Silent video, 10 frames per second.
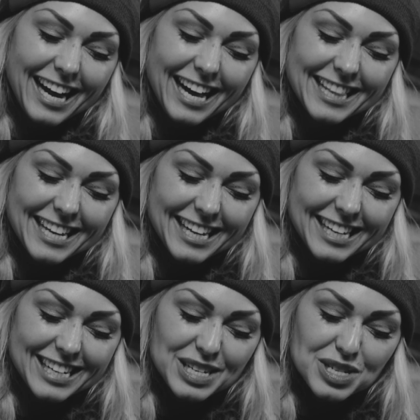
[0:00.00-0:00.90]
And
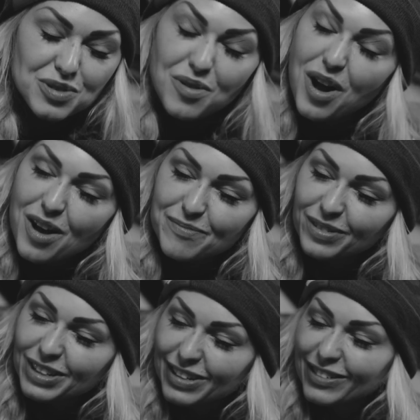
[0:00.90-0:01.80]
then Trump,
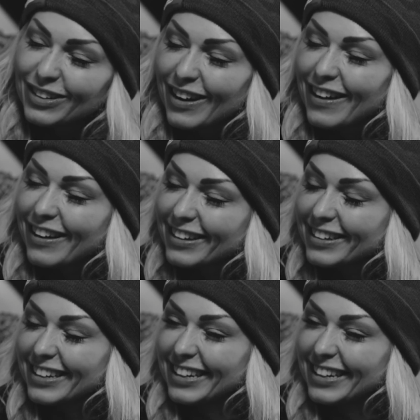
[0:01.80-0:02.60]
believe it or not.